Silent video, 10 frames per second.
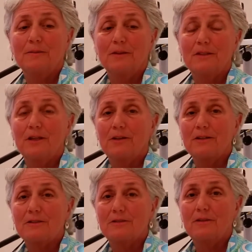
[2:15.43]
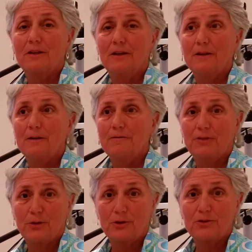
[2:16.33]
serious
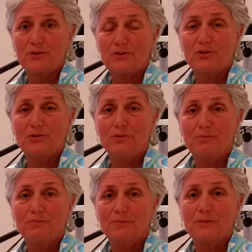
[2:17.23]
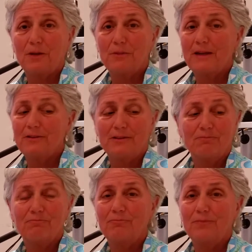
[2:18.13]
floaters to come down
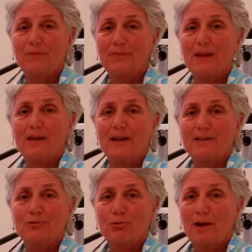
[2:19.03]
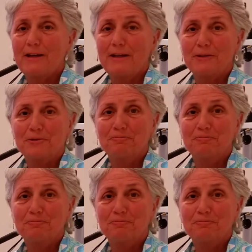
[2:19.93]
and try it out.